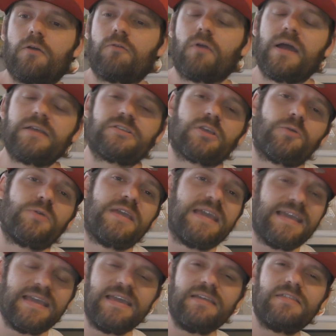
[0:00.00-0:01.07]
Right, so
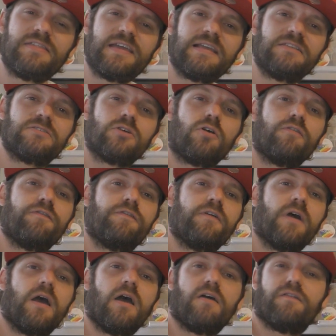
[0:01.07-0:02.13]
kicking things off,
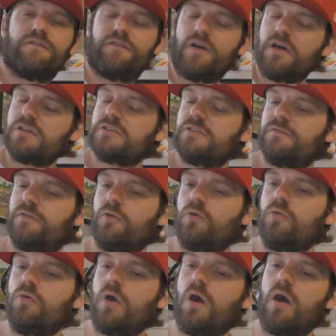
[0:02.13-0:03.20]
first of
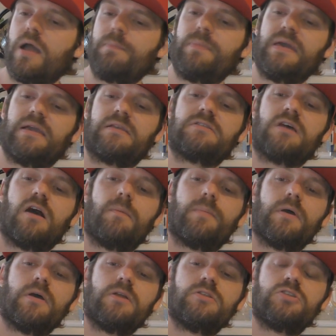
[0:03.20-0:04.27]
all, I picked
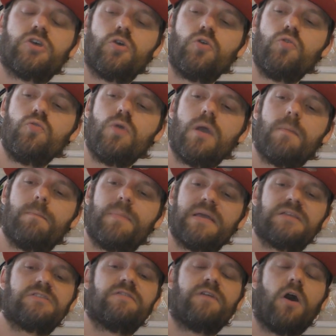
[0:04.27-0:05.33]
up 2
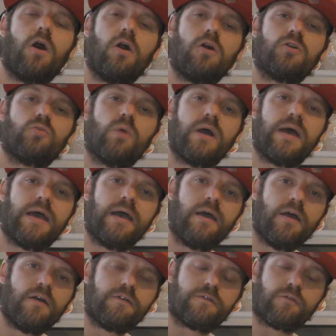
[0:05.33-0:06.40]
bits of hardware
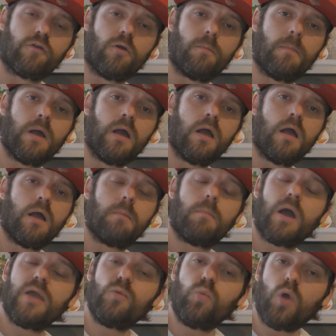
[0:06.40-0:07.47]
from
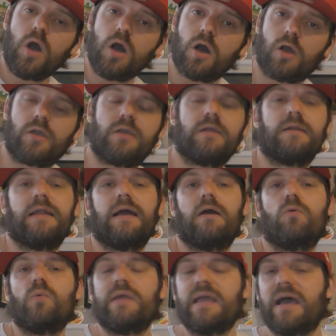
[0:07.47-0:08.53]
my work.
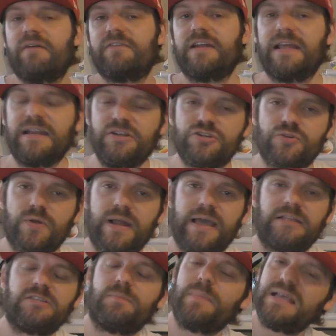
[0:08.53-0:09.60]
Now, we have an
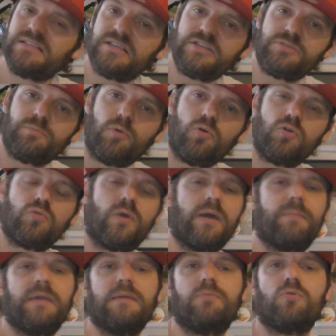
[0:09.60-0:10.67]
intranet message board
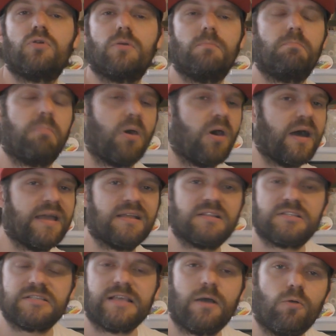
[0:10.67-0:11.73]
where people can buy
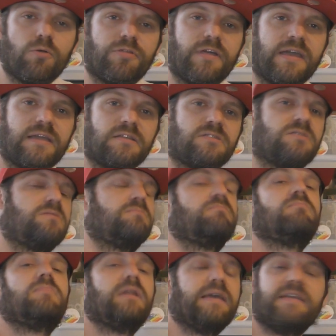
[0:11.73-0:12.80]
and sell things and
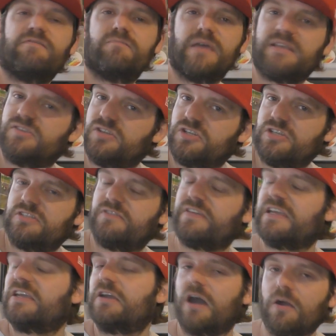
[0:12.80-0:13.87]
leave messages
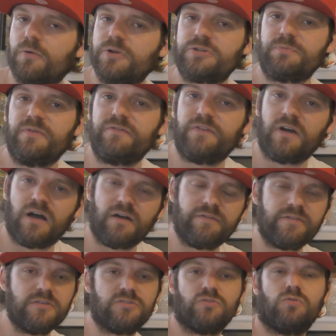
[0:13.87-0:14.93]
of encouragement for
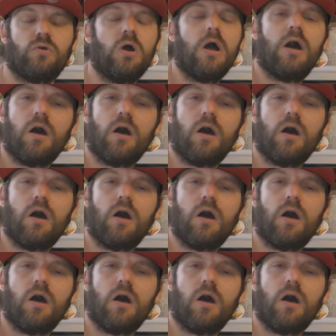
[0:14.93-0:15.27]
others or